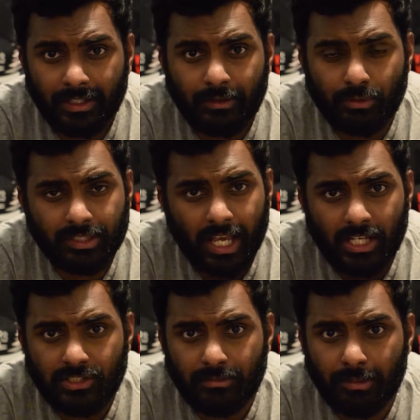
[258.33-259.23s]
he was
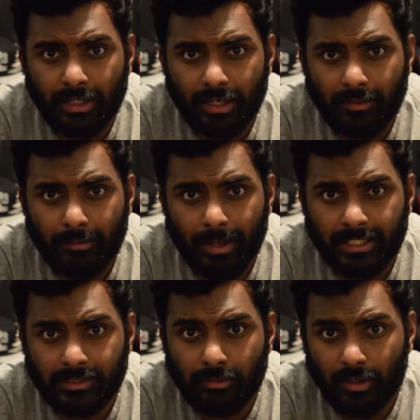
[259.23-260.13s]
casually bringing out the
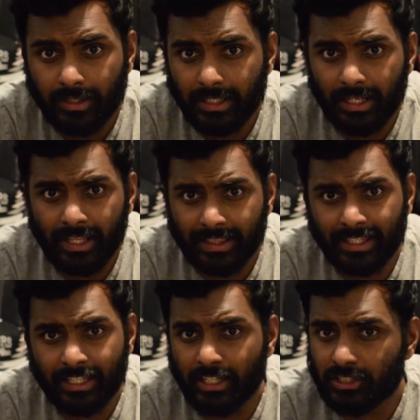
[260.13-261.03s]
basketball, and then I
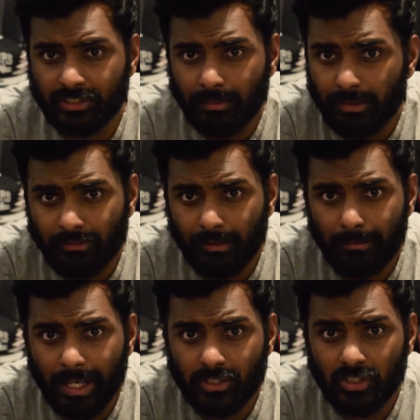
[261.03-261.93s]
think he hears something from
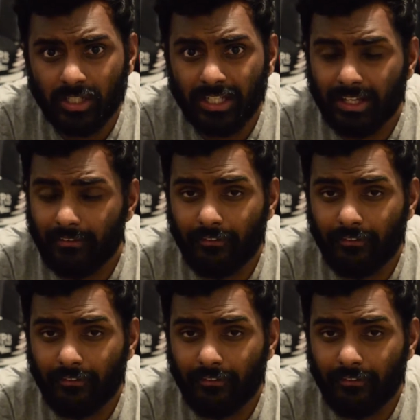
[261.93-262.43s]
the bench.